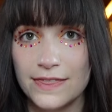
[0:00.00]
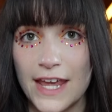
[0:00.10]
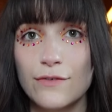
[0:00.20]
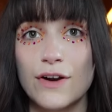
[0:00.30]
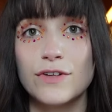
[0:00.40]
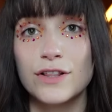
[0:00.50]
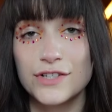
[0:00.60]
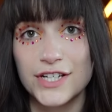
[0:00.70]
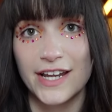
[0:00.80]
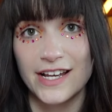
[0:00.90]
They
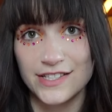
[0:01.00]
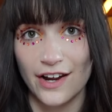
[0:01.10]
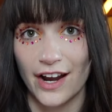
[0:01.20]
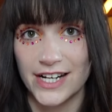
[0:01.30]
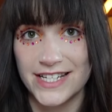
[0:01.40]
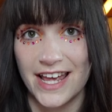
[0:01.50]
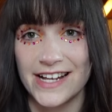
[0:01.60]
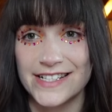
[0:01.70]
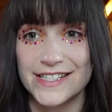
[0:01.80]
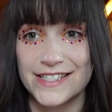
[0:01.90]
revolutionized art
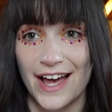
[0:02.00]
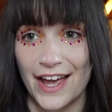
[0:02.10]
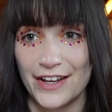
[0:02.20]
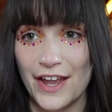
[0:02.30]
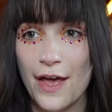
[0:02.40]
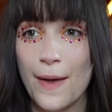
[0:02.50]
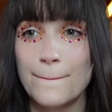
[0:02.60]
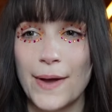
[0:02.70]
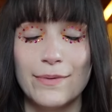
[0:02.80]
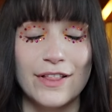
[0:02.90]
and design
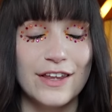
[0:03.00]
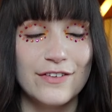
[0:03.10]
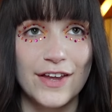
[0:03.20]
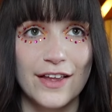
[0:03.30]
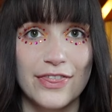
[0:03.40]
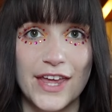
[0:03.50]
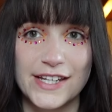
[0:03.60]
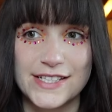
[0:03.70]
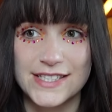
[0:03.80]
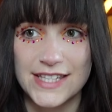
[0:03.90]
by believing
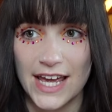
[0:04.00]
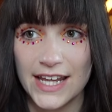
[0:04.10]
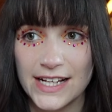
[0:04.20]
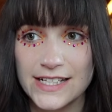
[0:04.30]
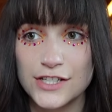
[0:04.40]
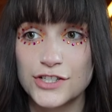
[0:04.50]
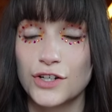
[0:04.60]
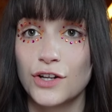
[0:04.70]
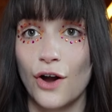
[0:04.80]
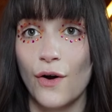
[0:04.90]
that aesthetics
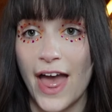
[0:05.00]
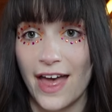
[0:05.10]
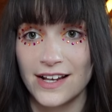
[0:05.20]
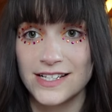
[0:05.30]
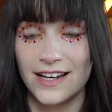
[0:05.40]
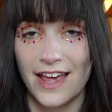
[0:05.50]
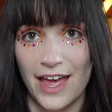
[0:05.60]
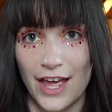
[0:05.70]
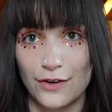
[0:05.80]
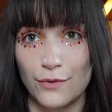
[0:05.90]
should go hand in
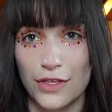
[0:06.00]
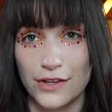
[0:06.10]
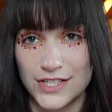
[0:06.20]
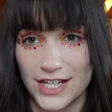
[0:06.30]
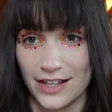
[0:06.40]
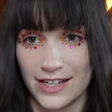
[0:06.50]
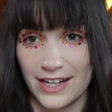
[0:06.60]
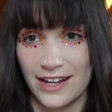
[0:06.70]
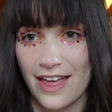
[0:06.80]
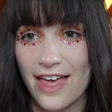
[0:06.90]
hand with
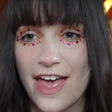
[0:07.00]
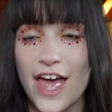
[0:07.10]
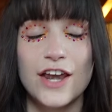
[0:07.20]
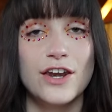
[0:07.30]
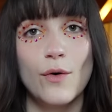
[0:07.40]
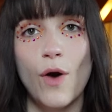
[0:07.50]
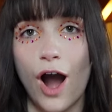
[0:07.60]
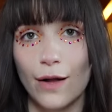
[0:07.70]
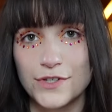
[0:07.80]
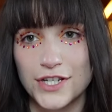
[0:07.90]
utility, and no
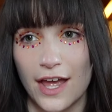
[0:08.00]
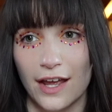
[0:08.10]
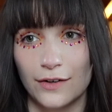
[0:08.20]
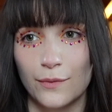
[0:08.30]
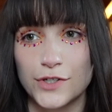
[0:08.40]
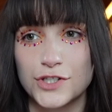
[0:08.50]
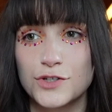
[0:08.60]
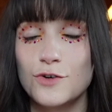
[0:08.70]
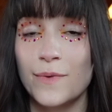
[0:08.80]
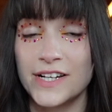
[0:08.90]
object was
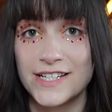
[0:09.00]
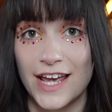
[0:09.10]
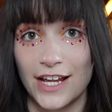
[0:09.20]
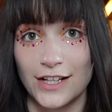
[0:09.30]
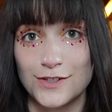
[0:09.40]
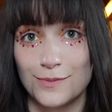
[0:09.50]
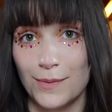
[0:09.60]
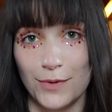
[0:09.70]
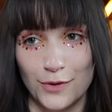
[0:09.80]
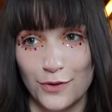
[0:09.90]
too mundane to
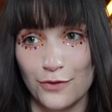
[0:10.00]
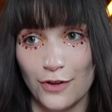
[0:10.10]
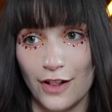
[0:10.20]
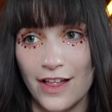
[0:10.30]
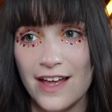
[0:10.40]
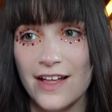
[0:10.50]
be beautiful.